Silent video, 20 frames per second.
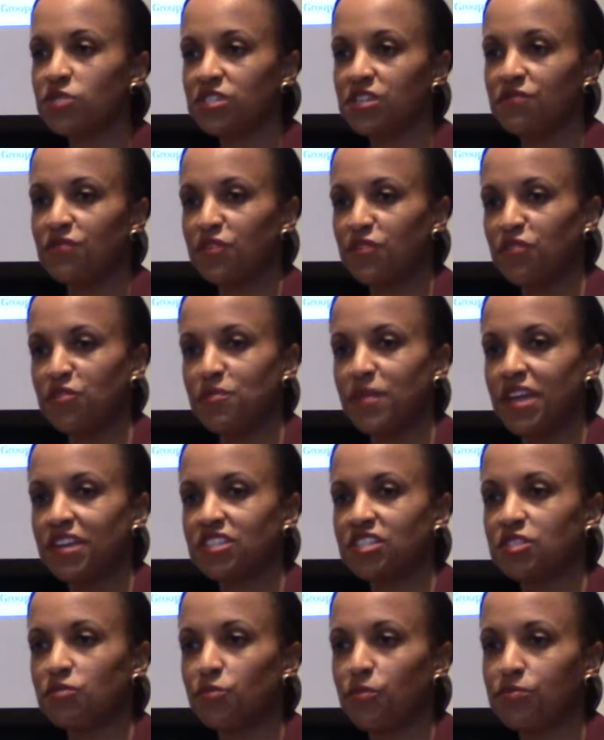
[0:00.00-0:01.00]
of
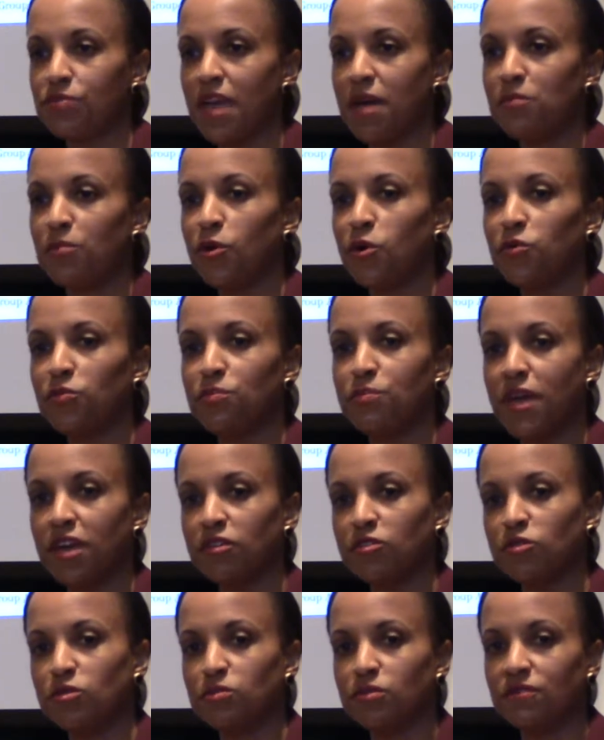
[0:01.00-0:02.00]
information that both
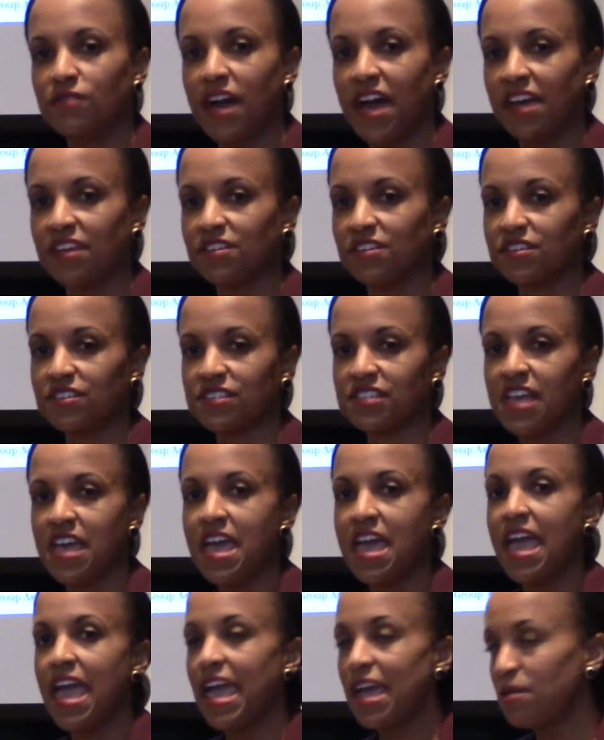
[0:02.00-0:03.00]
medical providers
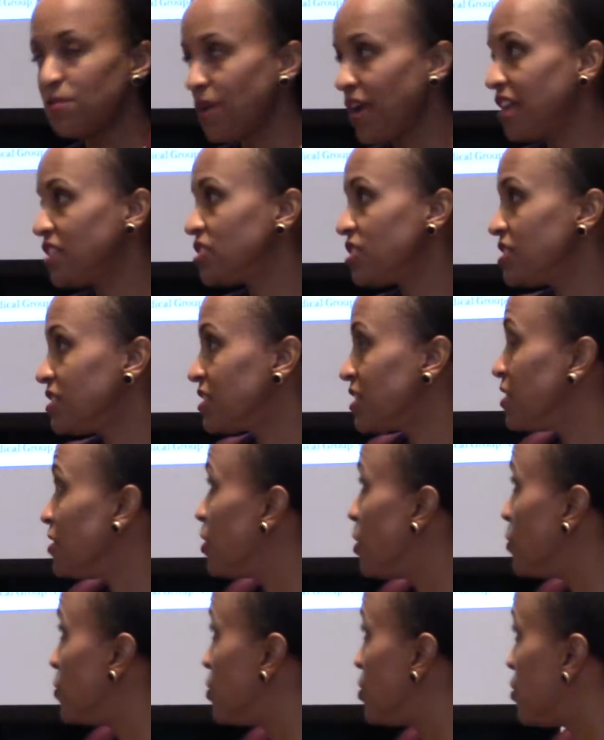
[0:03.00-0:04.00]
and patients can
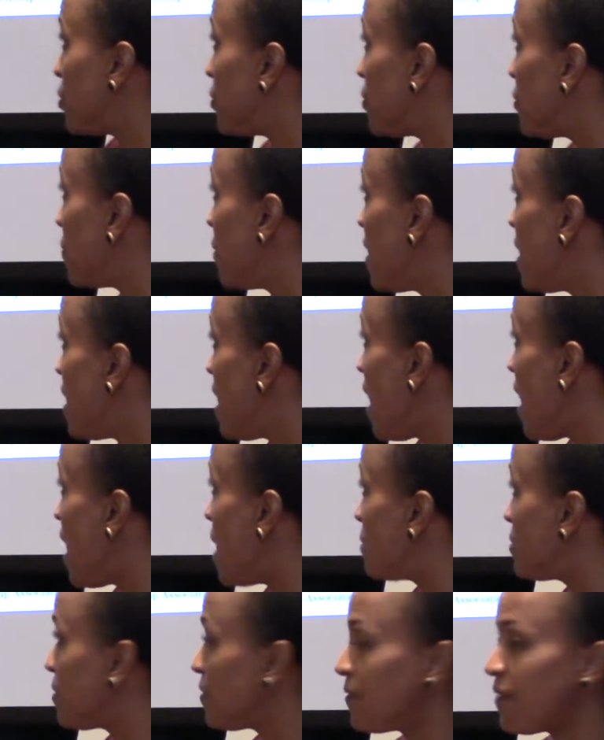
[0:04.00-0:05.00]
go to
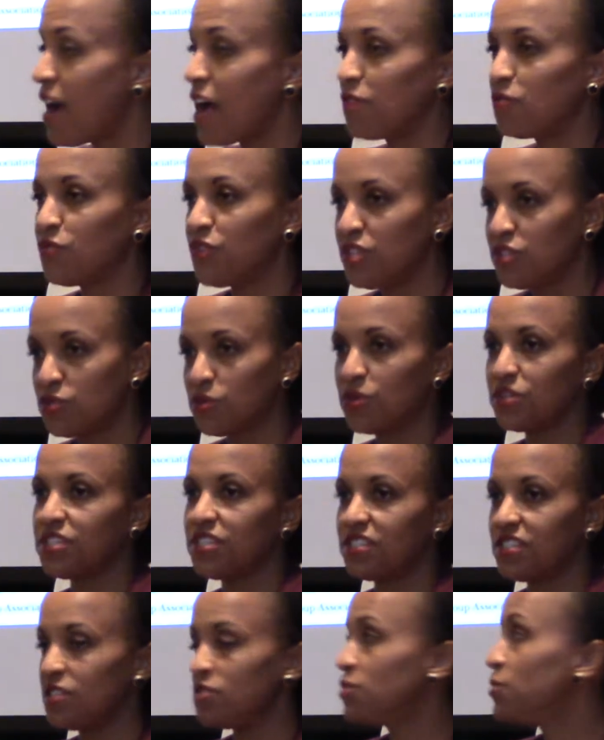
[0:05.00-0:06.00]
find
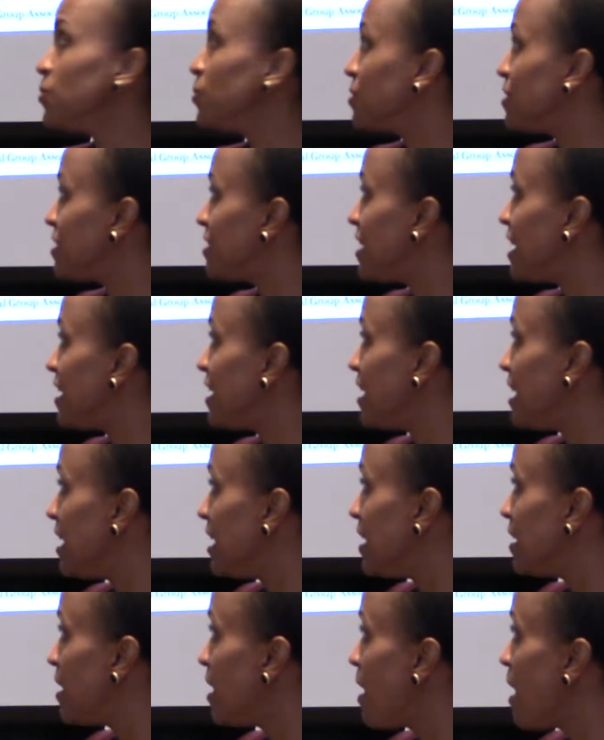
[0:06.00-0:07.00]
resources and tools that they
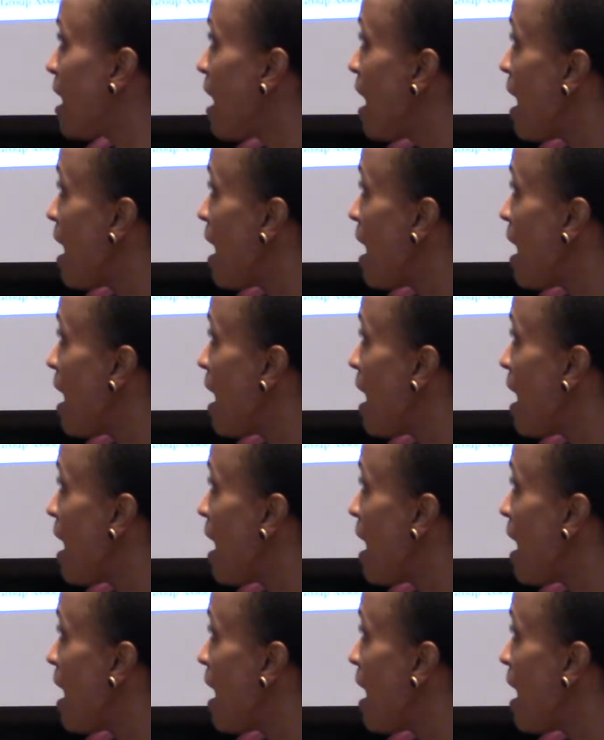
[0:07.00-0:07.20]
need.